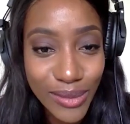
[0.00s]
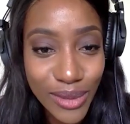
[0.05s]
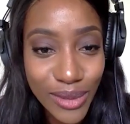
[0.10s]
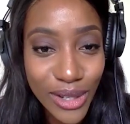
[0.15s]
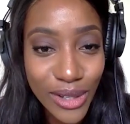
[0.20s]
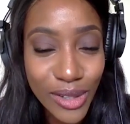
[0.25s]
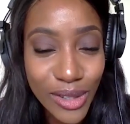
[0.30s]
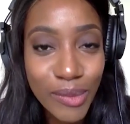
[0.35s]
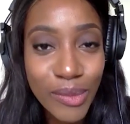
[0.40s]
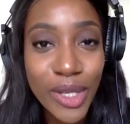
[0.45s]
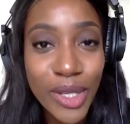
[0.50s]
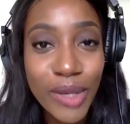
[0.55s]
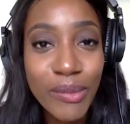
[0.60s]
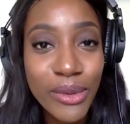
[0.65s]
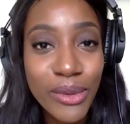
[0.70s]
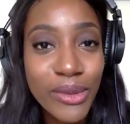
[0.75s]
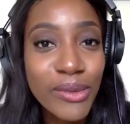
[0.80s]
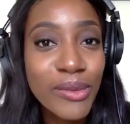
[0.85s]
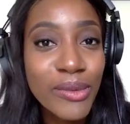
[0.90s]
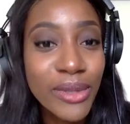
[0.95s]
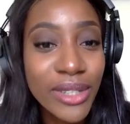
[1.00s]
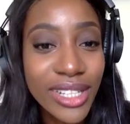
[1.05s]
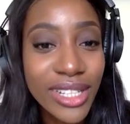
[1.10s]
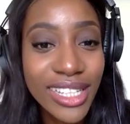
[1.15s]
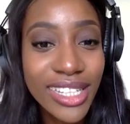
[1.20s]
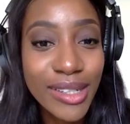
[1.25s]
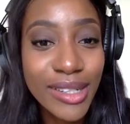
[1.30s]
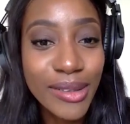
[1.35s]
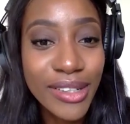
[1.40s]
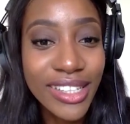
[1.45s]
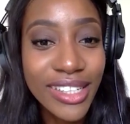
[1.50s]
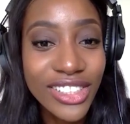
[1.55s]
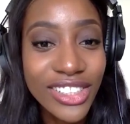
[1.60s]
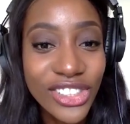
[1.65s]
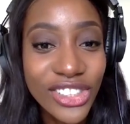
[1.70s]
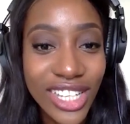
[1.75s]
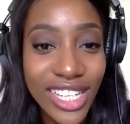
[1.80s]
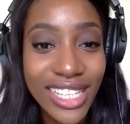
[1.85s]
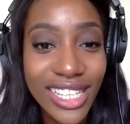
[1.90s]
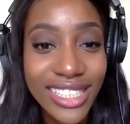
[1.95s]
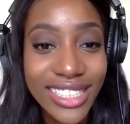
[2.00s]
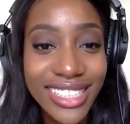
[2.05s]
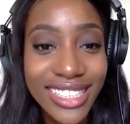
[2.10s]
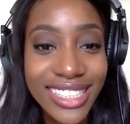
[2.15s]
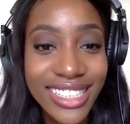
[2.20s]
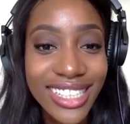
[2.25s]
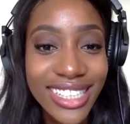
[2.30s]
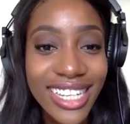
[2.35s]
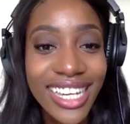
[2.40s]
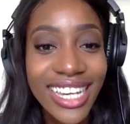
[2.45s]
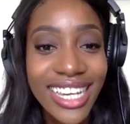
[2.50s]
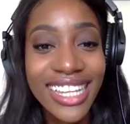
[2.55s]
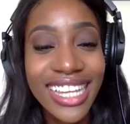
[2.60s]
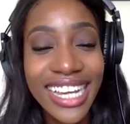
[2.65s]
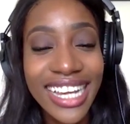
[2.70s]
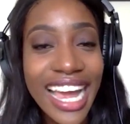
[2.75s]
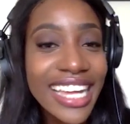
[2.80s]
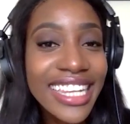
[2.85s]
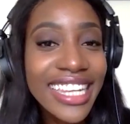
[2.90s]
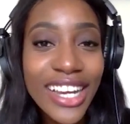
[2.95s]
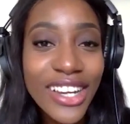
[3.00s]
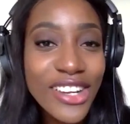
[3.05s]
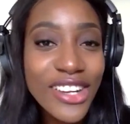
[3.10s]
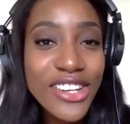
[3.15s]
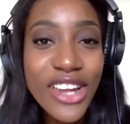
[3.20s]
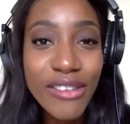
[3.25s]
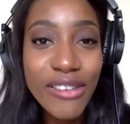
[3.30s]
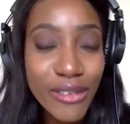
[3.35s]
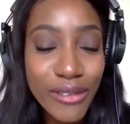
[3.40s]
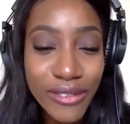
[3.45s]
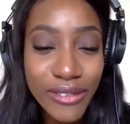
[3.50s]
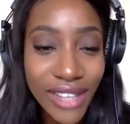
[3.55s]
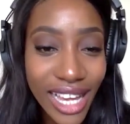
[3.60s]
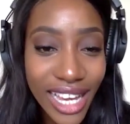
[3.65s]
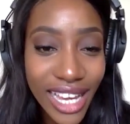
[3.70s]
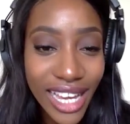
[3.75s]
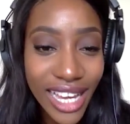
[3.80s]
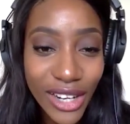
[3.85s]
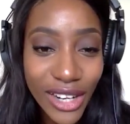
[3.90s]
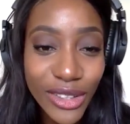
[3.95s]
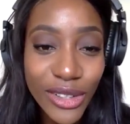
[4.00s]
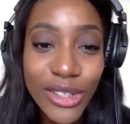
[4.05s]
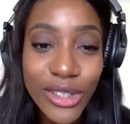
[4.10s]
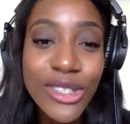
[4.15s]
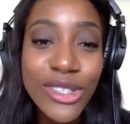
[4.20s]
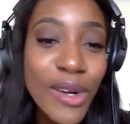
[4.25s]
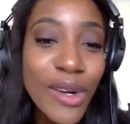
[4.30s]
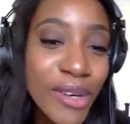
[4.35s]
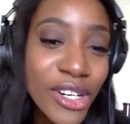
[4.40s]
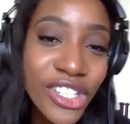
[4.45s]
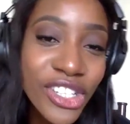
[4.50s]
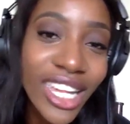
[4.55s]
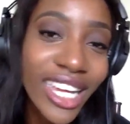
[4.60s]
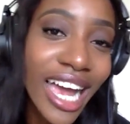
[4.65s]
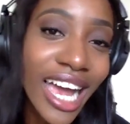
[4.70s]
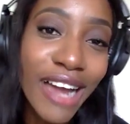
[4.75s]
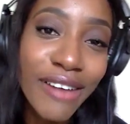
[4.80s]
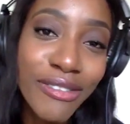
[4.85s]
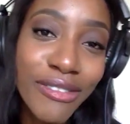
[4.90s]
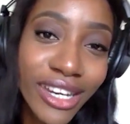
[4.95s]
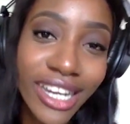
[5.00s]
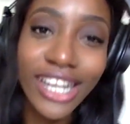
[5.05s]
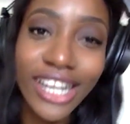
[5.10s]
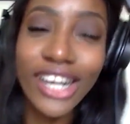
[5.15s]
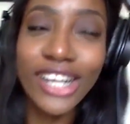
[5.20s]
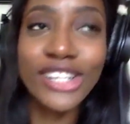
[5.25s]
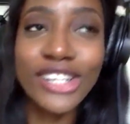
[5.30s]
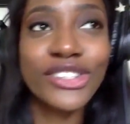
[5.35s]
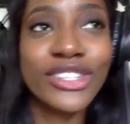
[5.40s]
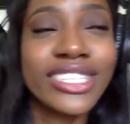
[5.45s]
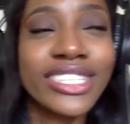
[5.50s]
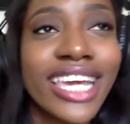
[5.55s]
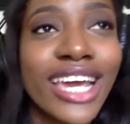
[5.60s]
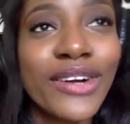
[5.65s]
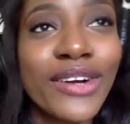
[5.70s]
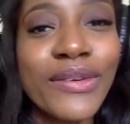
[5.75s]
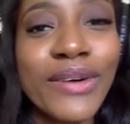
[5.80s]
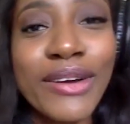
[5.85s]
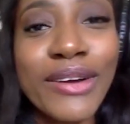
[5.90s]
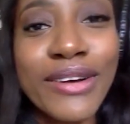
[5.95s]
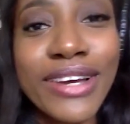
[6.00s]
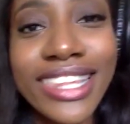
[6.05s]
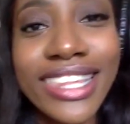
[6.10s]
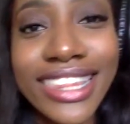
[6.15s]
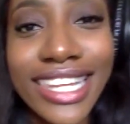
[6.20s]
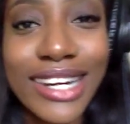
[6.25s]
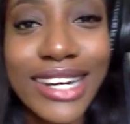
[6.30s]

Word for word: world people would just like I, that could never fly here there's so much like african countries get away with that